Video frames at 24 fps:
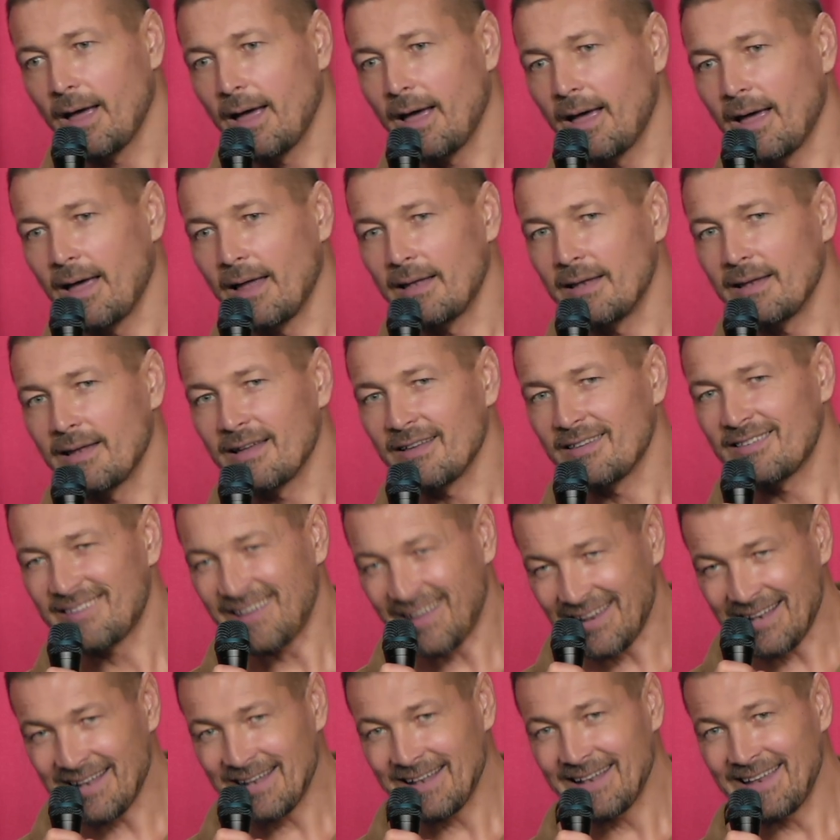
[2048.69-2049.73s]
and
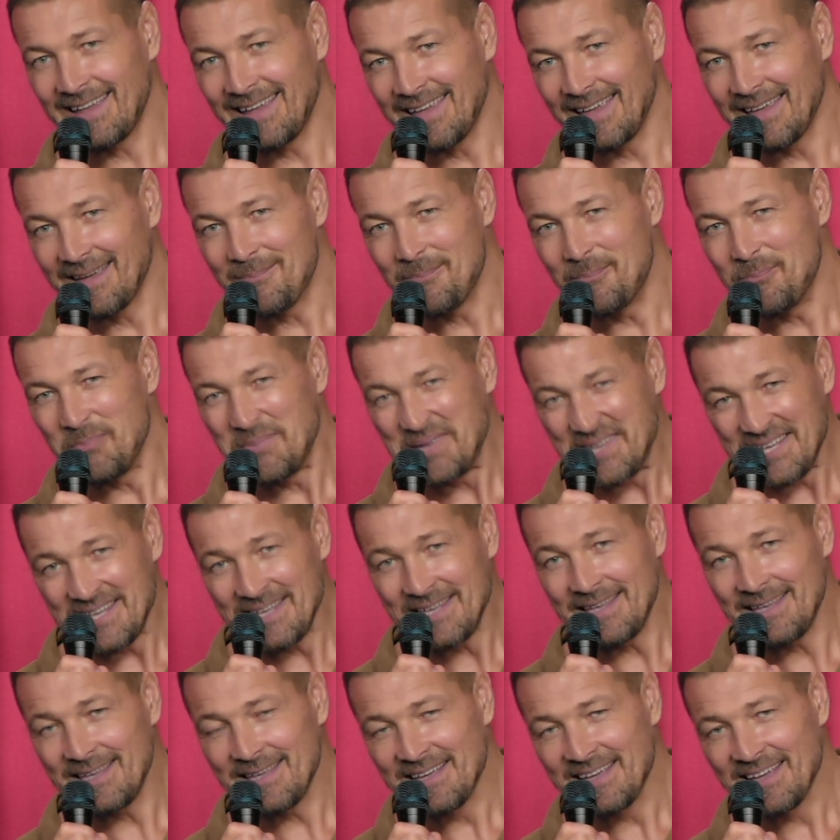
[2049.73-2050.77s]
suddenly
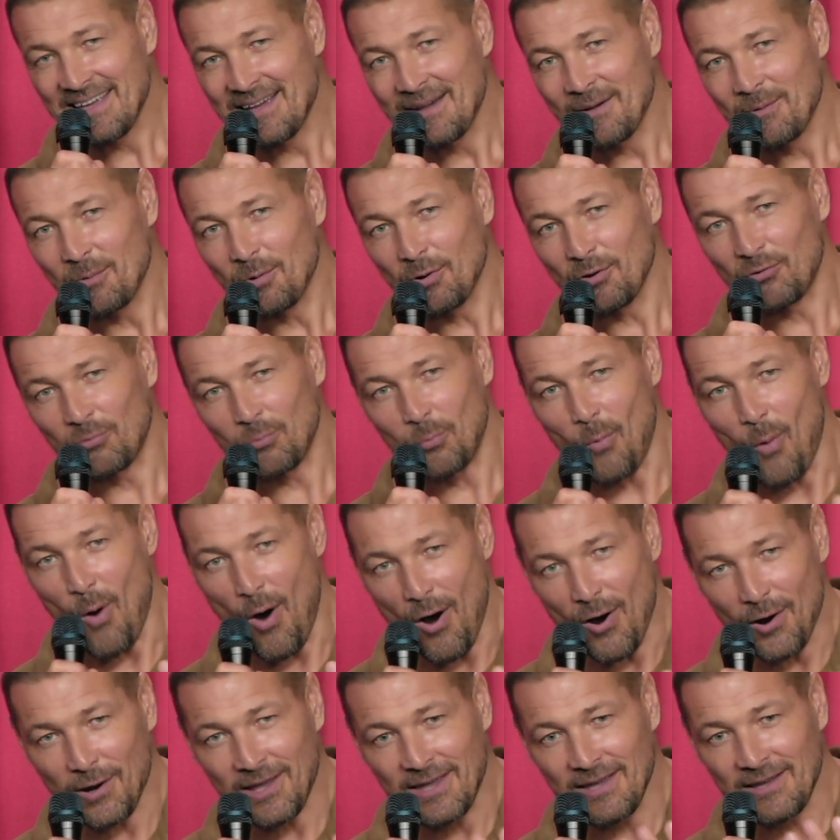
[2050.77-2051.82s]
me was
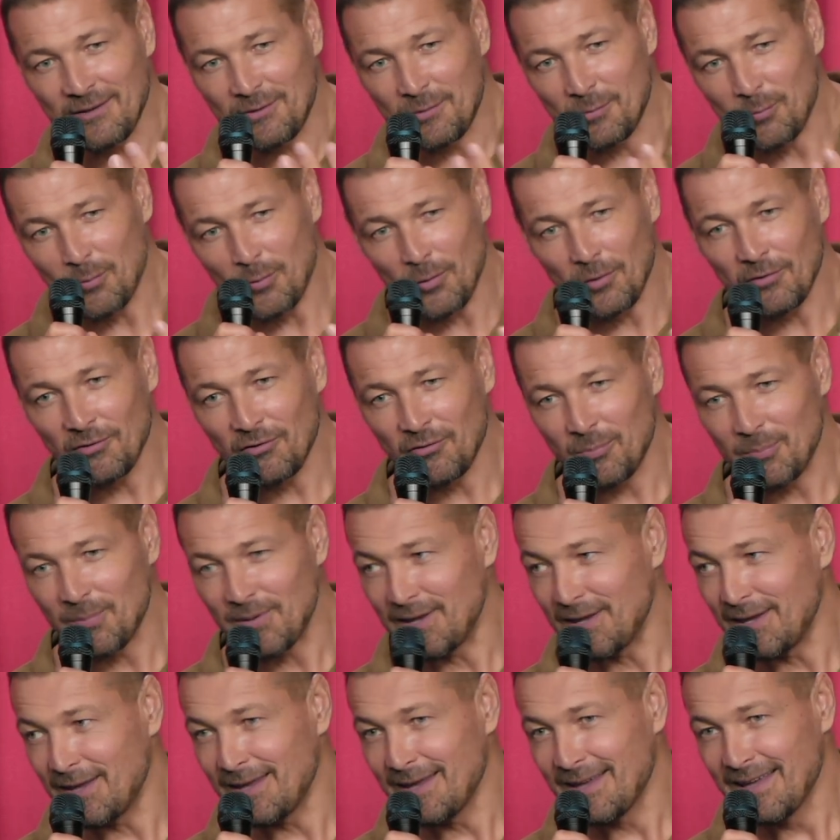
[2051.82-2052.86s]
walking towards
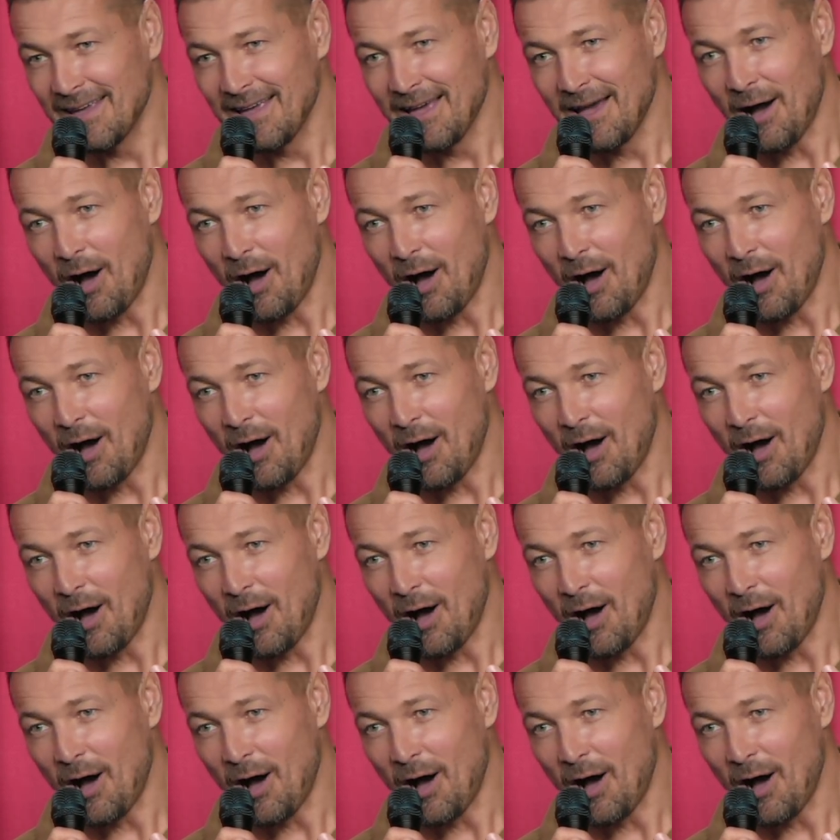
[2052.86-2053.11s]
me